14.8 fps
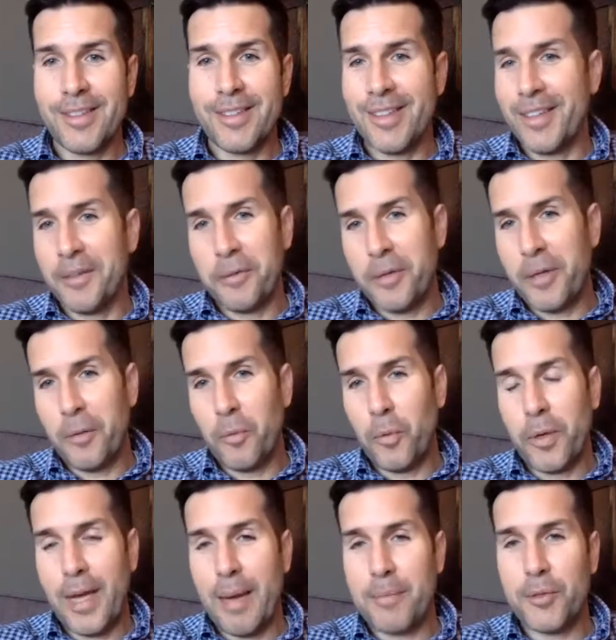it will
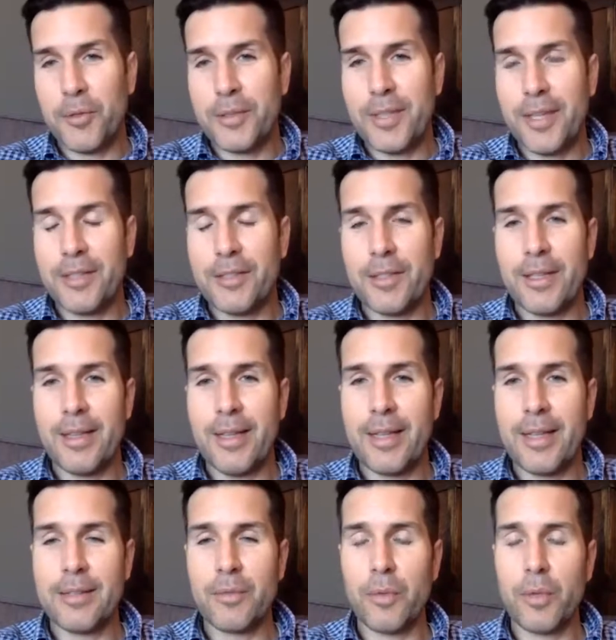capture attention, and
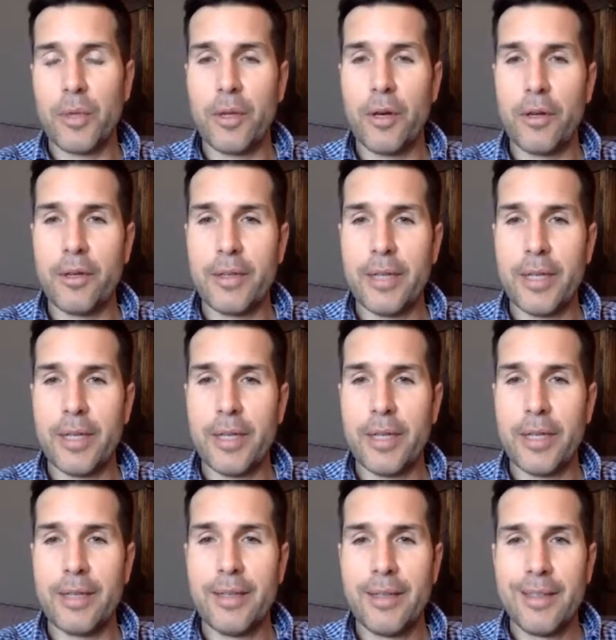that's really all you
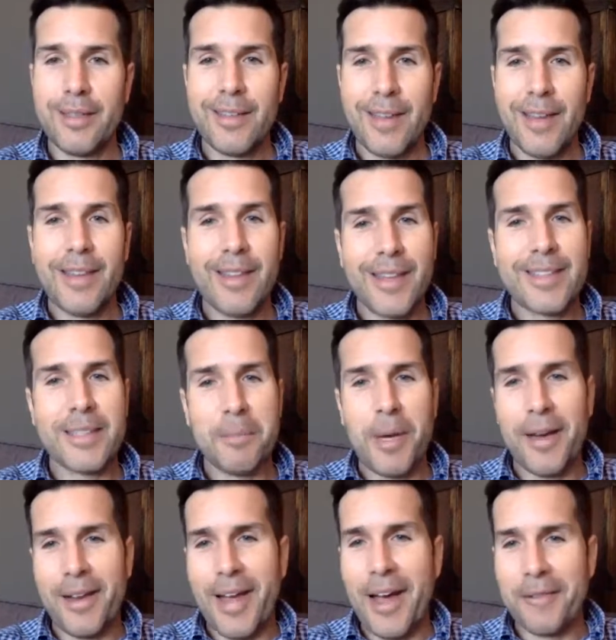need. And that's
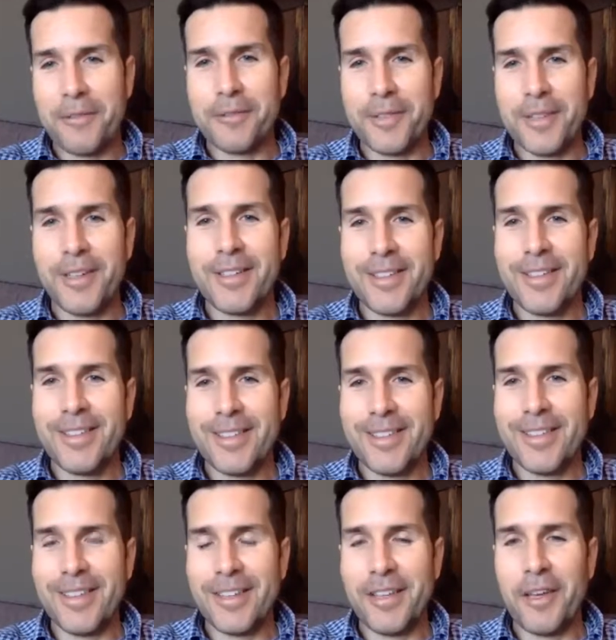about half of it.
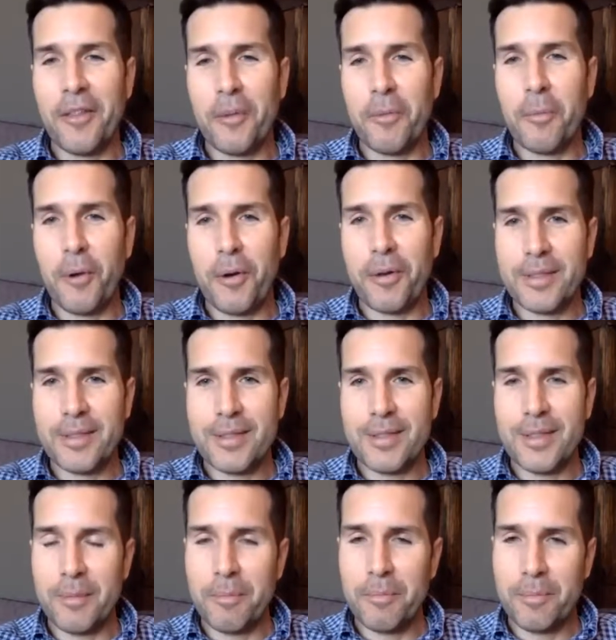The other part is
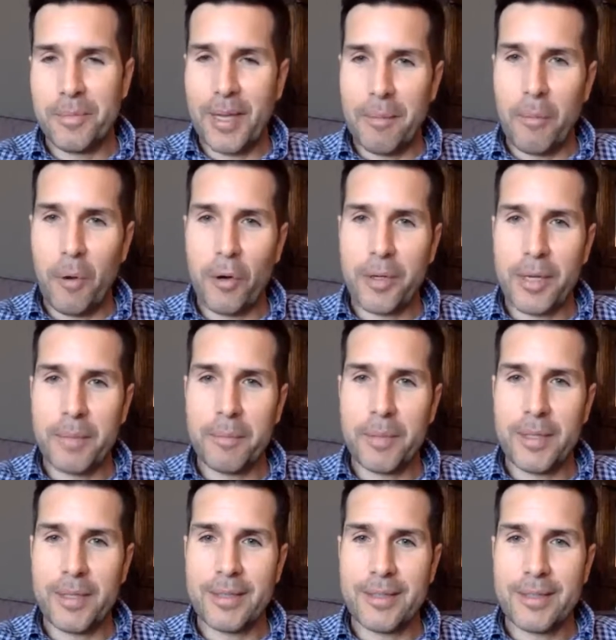the kind of marketing
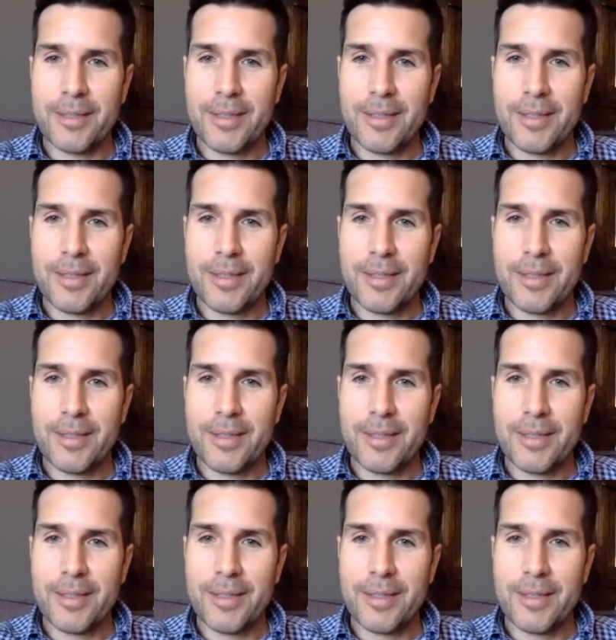piece.